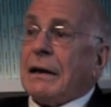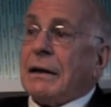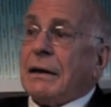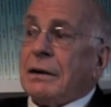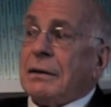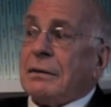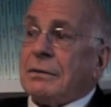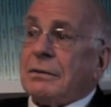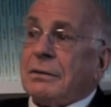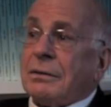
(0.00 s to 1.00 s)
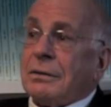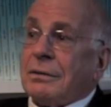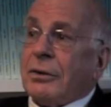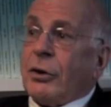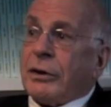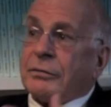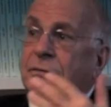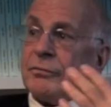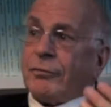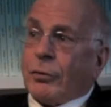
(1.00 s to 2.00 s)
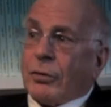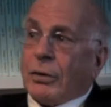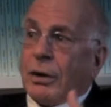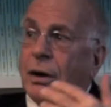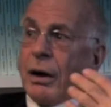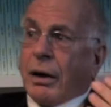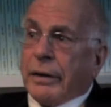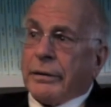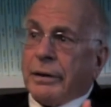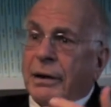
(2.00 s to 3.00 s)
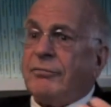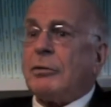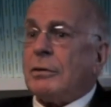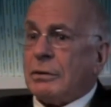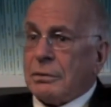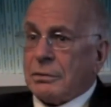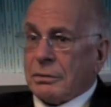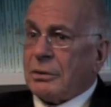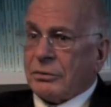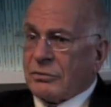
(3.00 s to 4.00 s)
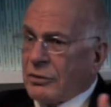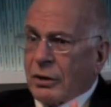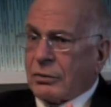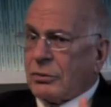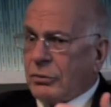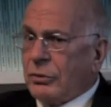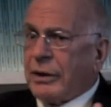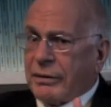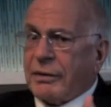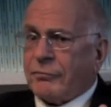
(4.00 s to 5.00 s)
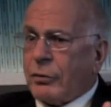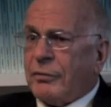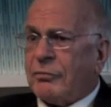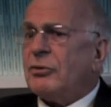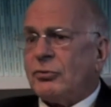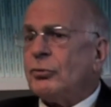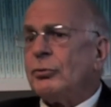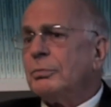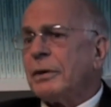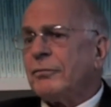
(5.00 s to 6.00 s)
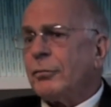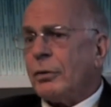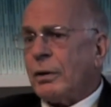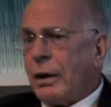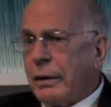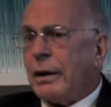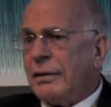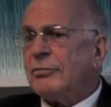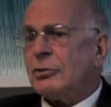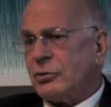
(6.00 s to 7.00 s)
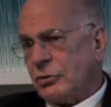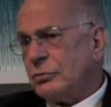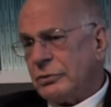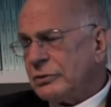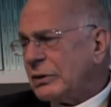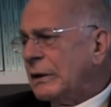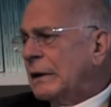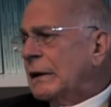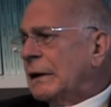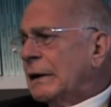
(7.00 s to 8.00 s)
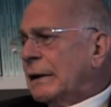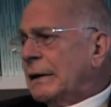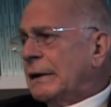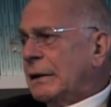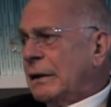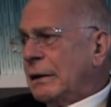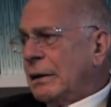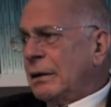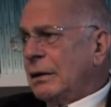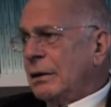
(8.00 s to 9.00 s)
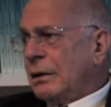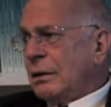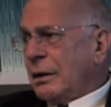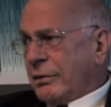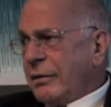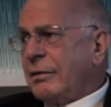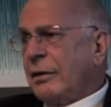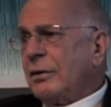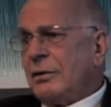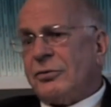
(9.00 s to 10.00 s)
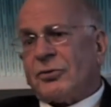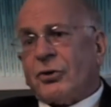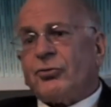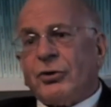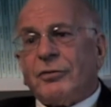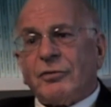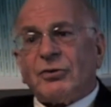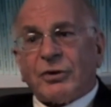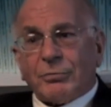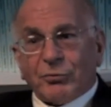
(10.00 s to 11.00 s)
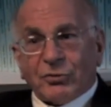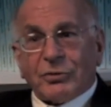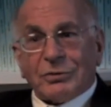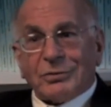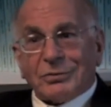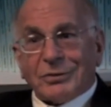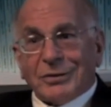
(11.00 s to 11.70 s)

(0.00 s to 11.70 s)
And, for higher level, it's not good, I think, for every student, but for higher level students, I think that a discussion of assumptions